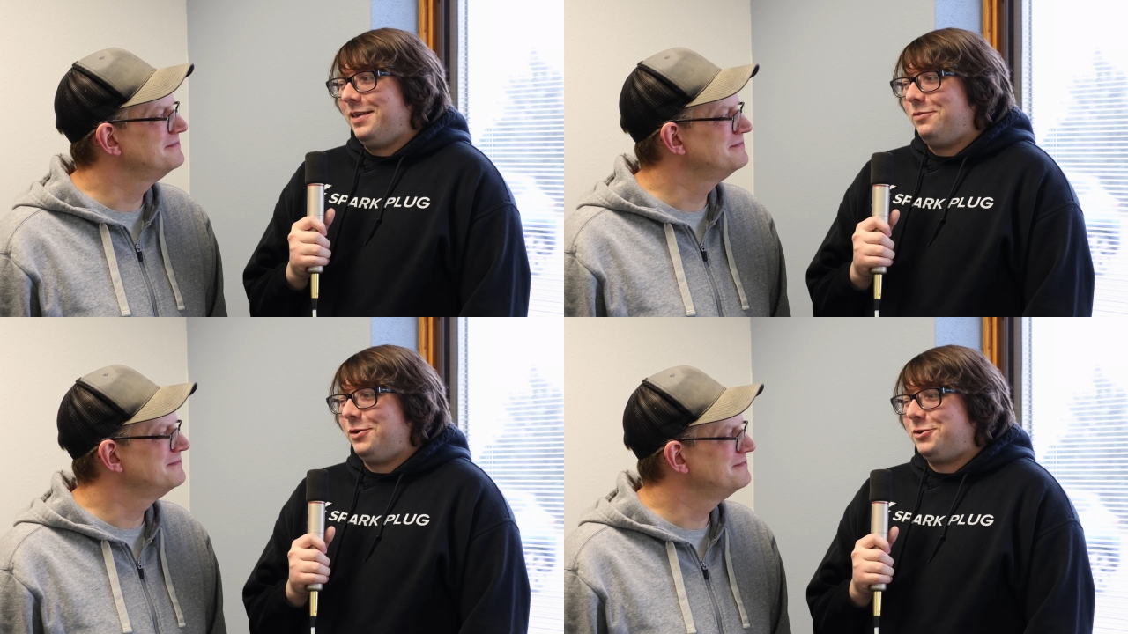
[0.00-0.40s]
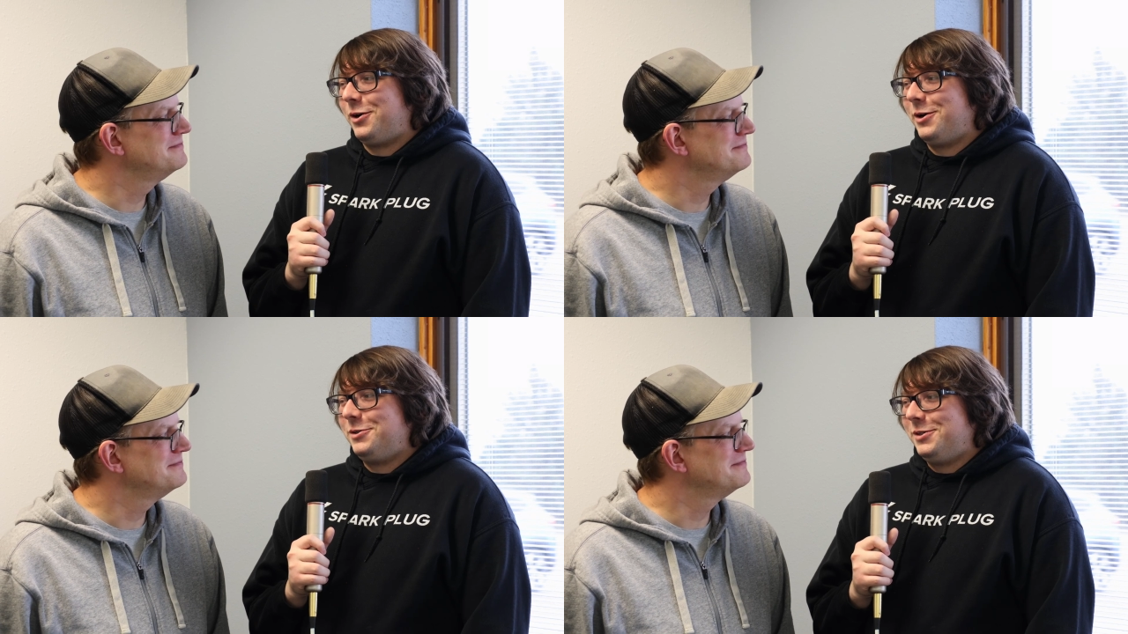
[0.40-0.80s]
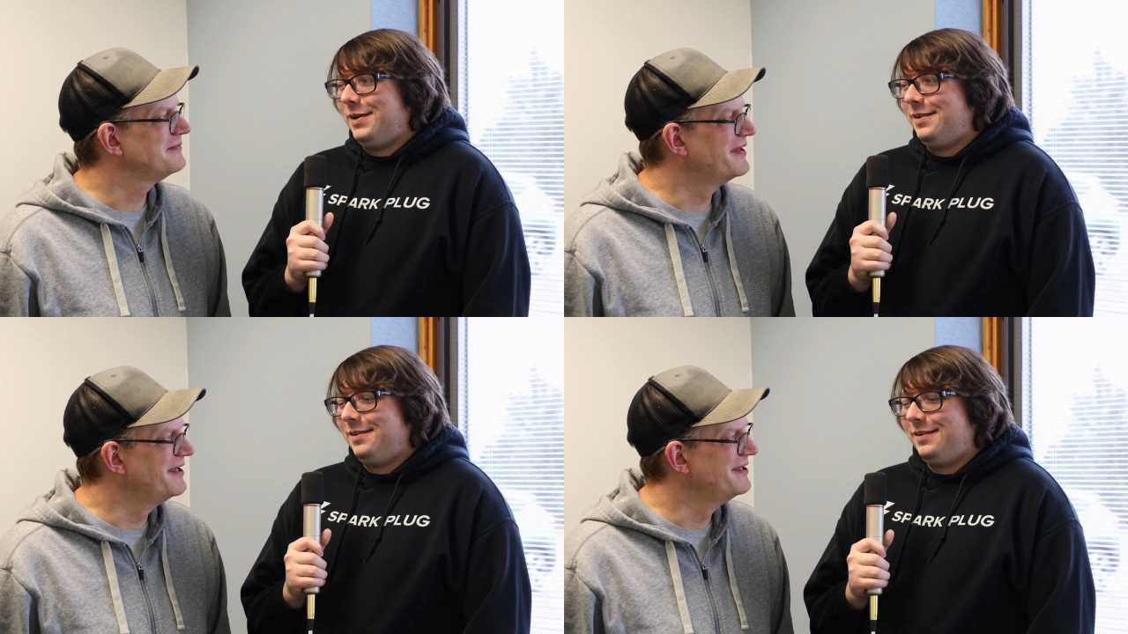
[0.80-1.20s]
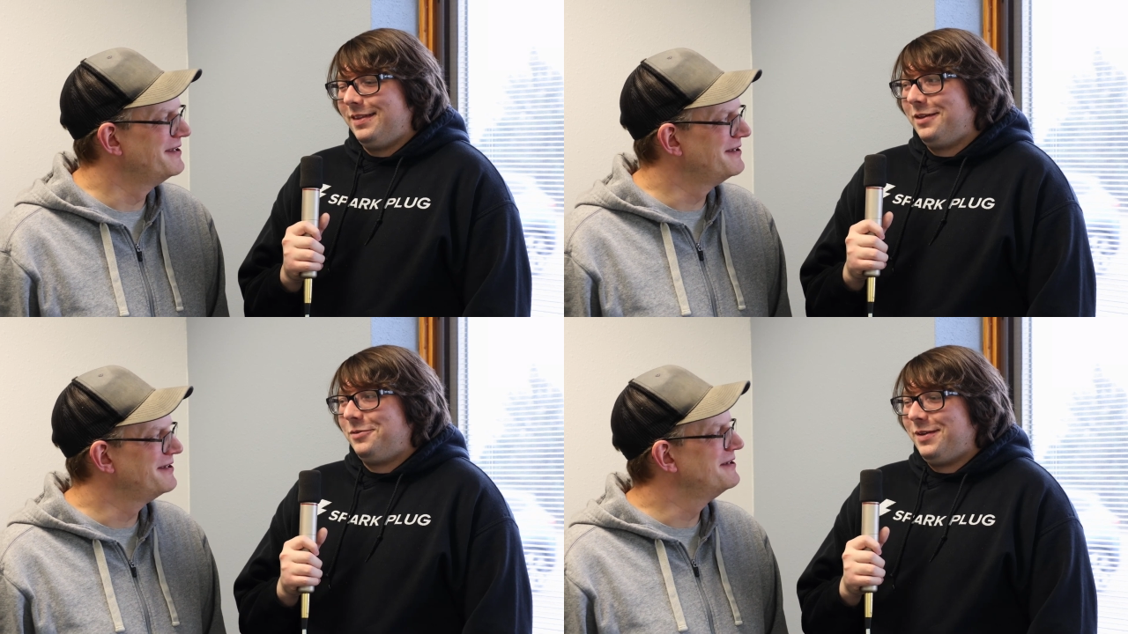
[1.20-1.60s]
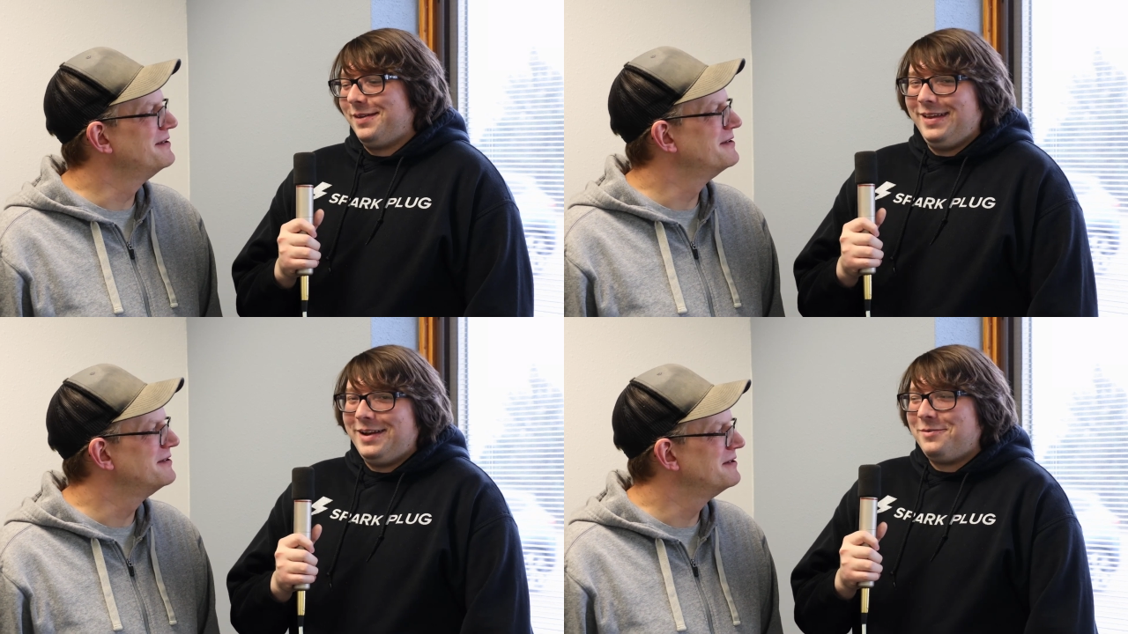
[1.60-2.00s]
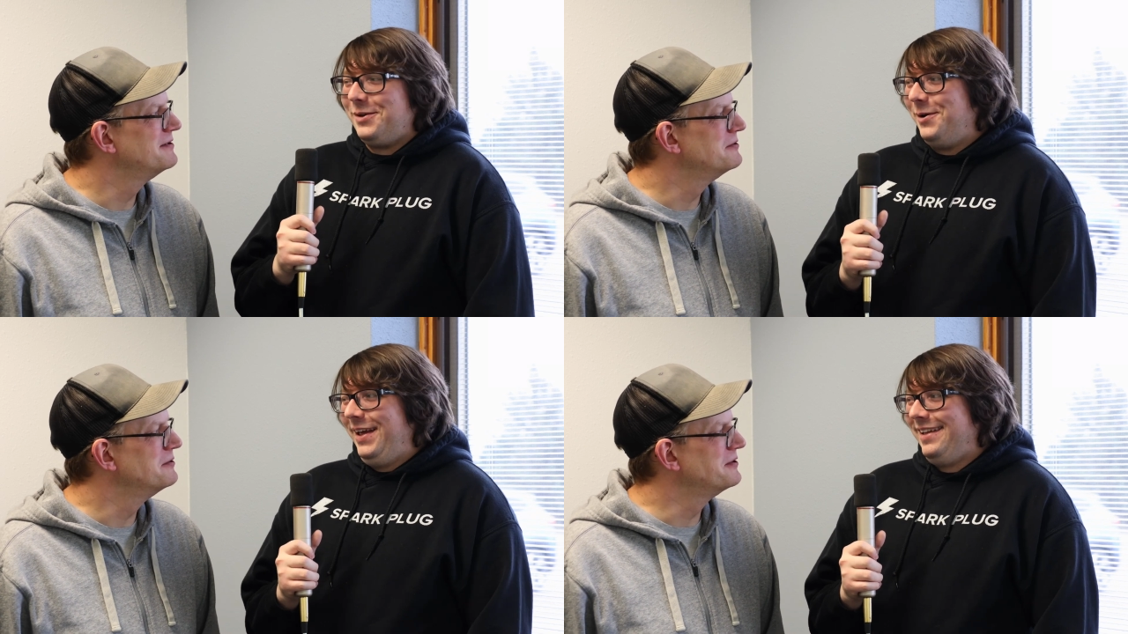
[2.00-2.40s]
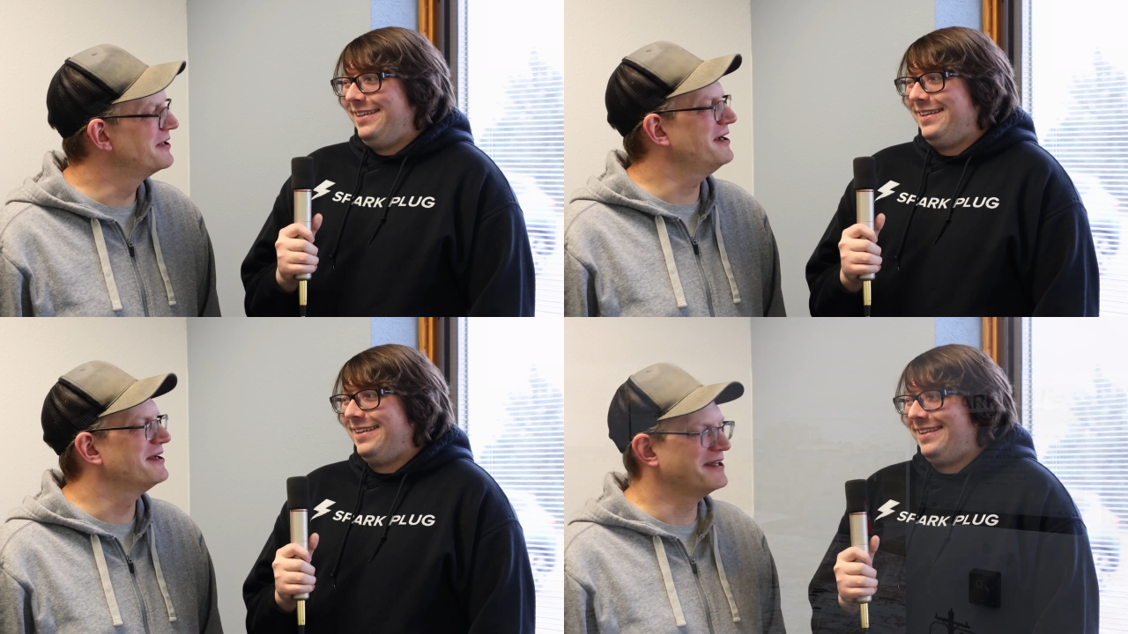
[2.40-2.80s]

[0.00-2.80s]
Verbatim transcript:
Speaker 1: give you a charge, and thanks for the interview. Yeah,